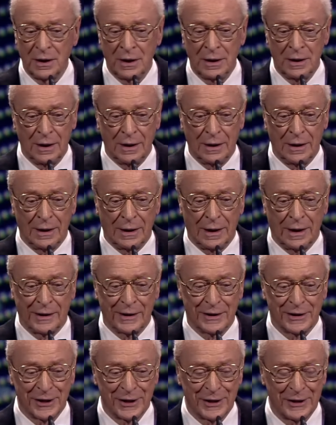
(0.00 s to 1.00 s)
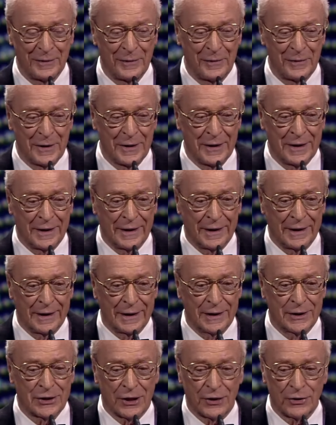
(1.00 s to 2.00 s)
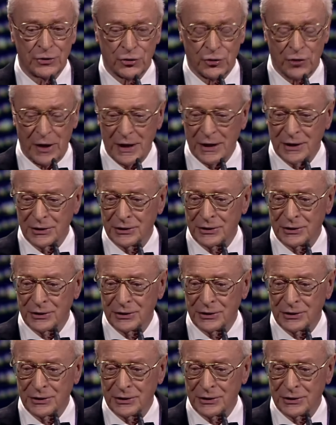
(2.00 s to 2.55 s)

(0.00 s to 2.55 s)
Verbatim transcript: sixty years in the movie business,